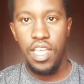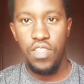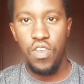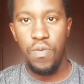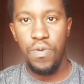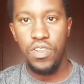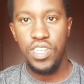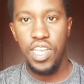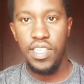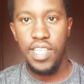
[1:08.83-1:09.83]
do
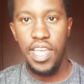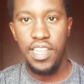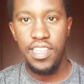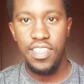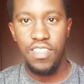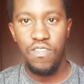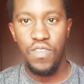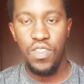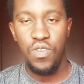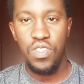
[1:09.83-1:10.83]
apologize that this
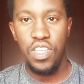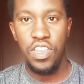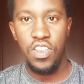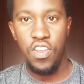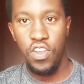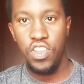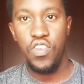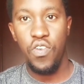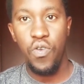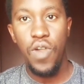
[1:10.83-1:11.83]
video did not
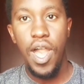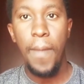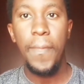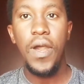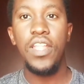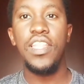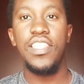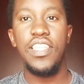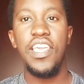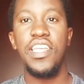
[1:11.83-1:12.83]
go up on the
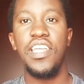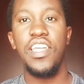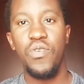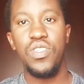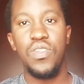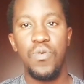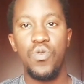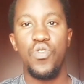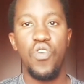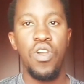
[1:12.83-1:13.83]
day that it was supposed
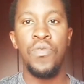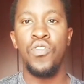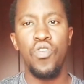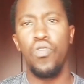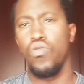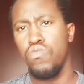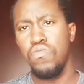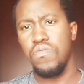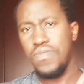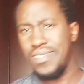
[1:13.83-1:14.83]
to go up, you know.
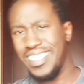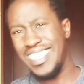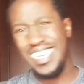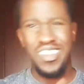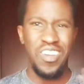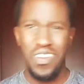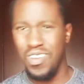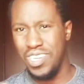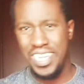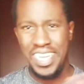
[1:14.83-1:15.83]

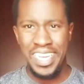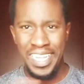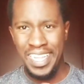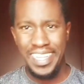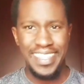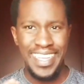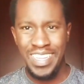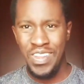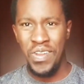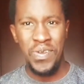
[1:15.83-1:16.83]
Technology,
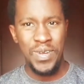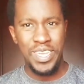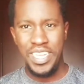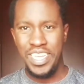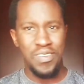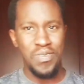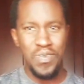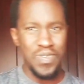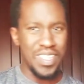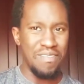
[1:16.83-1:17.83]
you
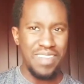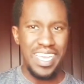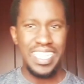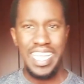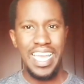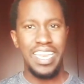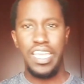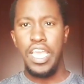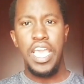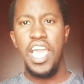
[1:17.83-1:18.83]
know, stuff like that.
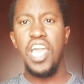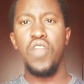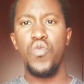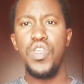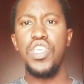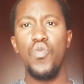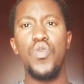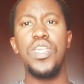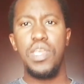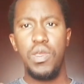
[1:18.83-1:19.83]
And
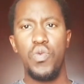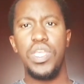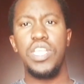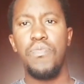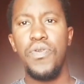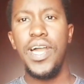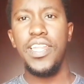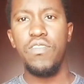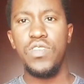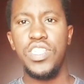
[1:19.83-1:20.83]
we
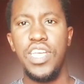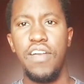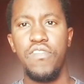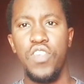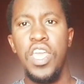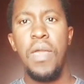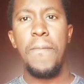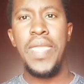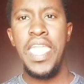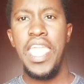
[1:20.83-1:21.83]
pride ourselves,
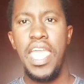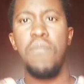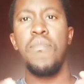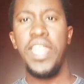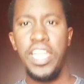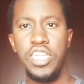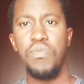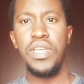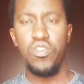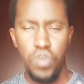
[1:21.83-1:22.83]
me and
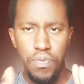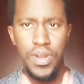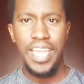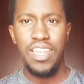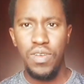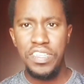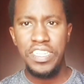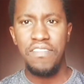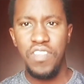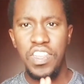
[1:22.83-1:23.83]
management, we pride
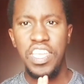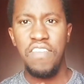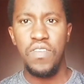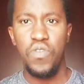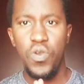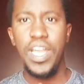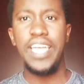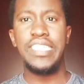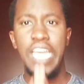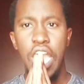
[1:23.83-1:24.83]
ourselves on giving you
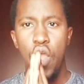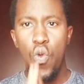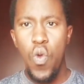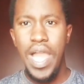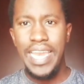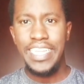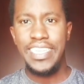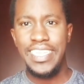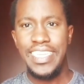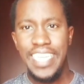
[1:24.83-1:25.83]
guys
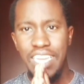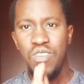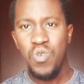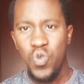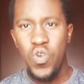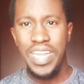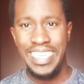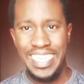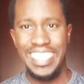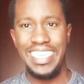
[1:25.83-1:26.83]
quality and not
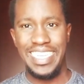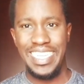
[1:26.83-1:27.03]
quantity.